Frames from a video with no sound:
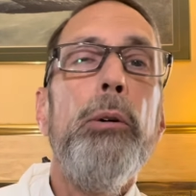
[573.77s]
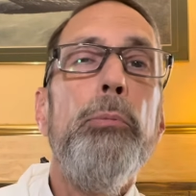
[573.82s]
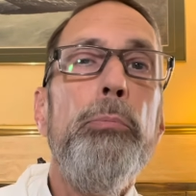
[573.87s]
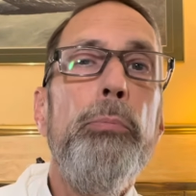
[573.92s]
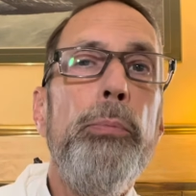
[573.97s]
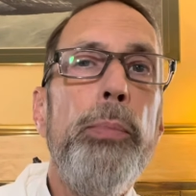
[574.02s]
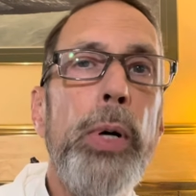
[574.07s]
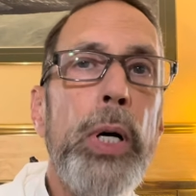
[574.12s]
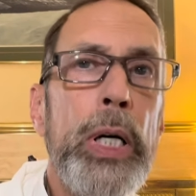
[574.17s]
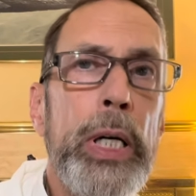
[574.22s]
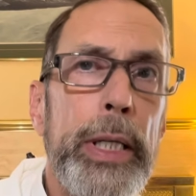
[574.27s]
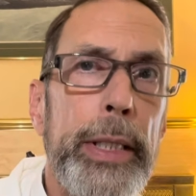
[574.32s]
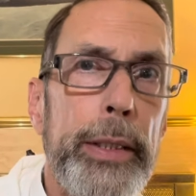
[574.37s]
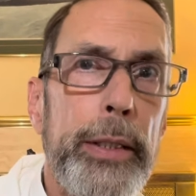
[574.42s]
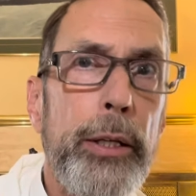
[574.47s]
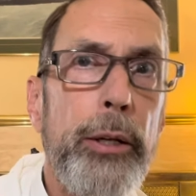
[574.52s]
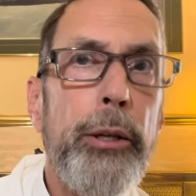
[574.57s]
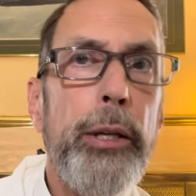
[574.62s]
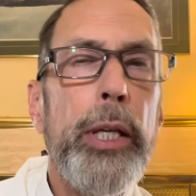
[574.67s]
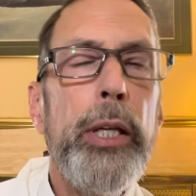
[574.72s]

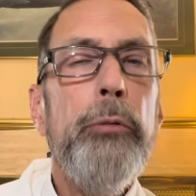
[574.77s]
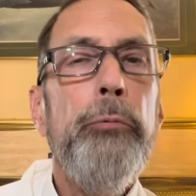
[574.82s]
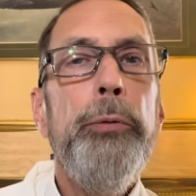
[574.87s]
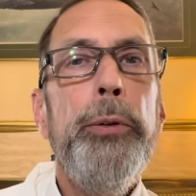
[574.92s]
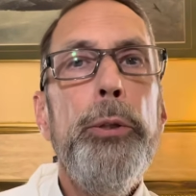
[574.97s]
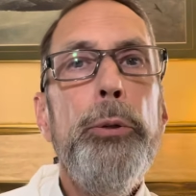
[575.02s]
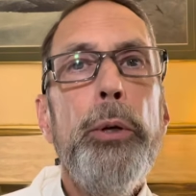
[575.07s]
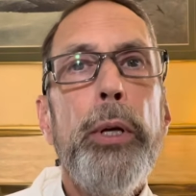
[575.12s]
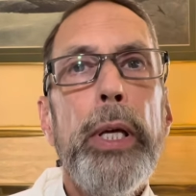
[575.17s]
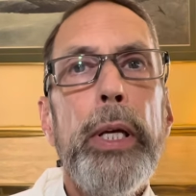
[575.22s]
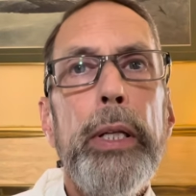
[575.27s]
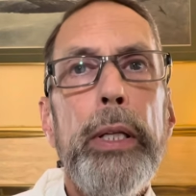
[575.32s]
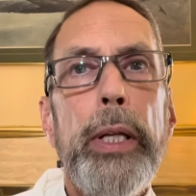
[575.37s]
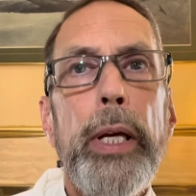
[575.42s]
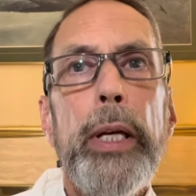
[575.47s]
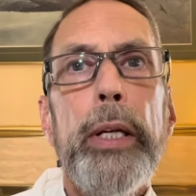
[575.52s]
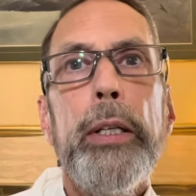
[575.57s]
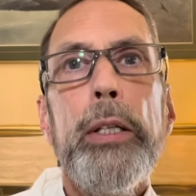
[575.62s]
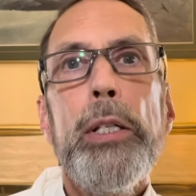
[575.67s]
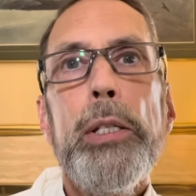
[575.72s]
But if you can
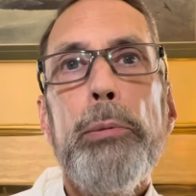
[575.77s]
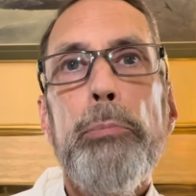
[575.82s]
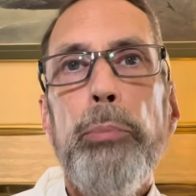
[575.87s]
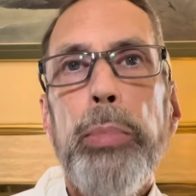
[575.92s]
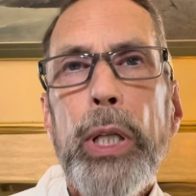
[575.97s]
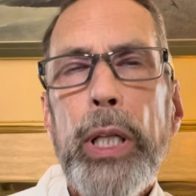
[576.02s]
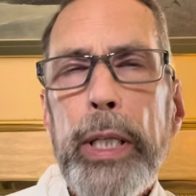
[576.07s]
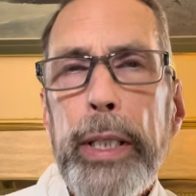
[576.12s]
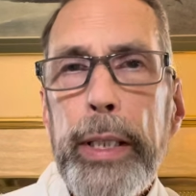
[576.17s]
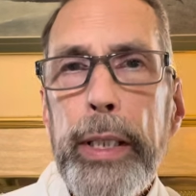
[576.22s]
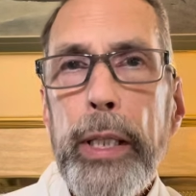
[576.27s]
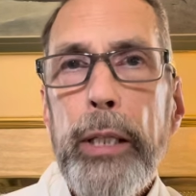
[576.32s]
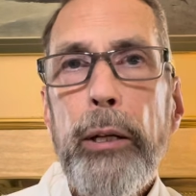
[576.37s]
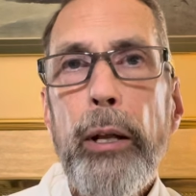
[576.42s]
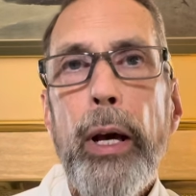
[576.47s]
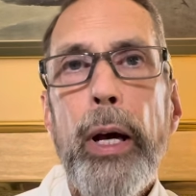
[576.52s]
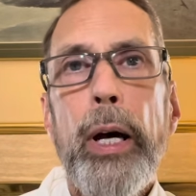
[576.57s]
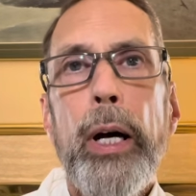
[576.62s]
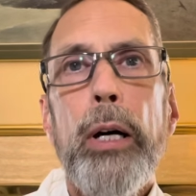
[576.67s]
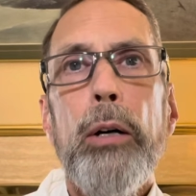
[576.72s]
explain
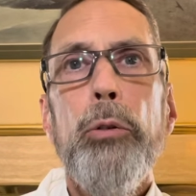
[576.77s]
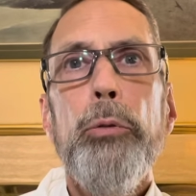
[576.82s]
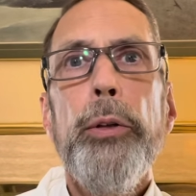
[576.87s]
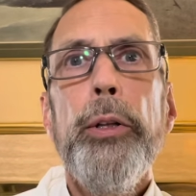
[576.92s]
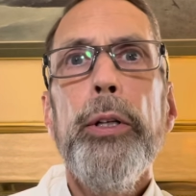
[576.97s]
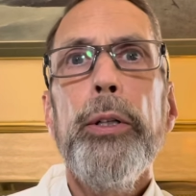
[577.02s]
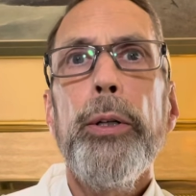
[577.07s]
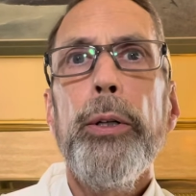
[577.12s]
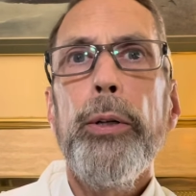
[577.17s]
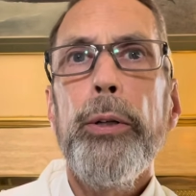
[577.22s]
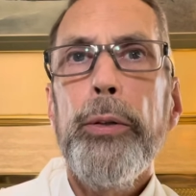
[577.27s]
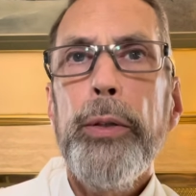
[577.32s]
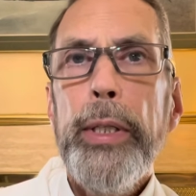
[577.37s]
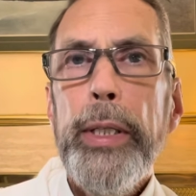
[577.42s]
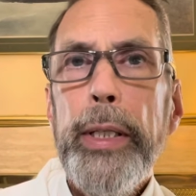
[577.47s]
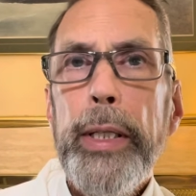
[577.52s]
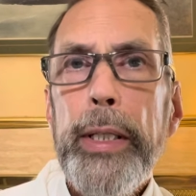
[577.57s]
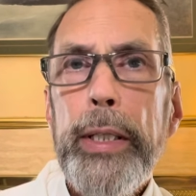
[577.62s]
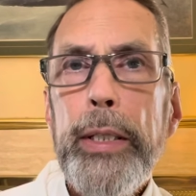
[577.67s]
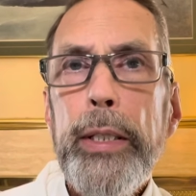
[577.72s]
how the
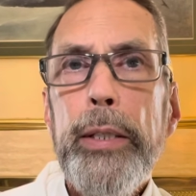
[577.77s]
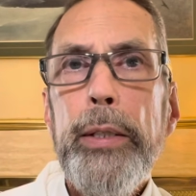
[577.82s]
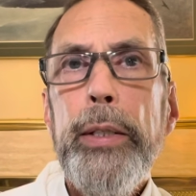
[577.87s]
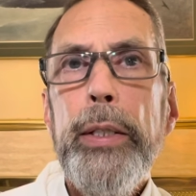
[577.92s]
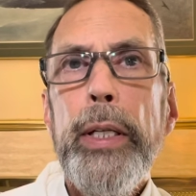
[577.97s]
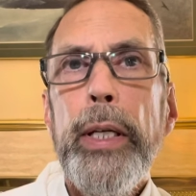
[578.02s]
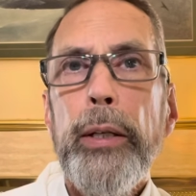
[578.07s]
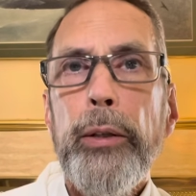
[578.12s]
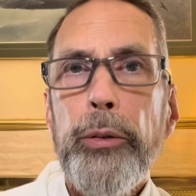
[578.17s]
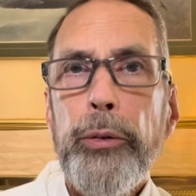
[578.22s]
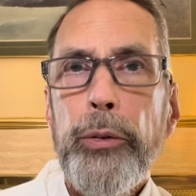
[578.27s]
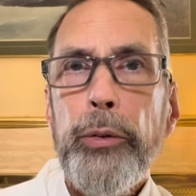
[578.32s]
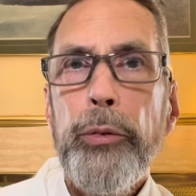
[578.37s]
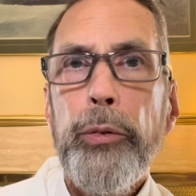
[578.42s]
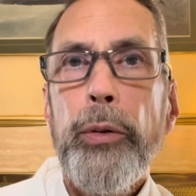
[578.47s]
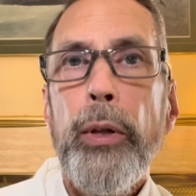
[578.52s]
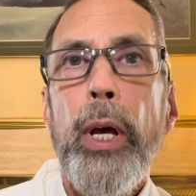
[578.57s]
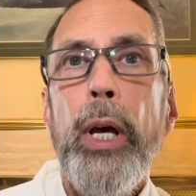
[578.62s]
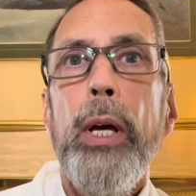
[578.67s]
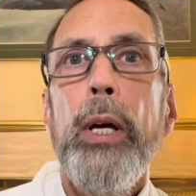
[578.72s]
herniated discs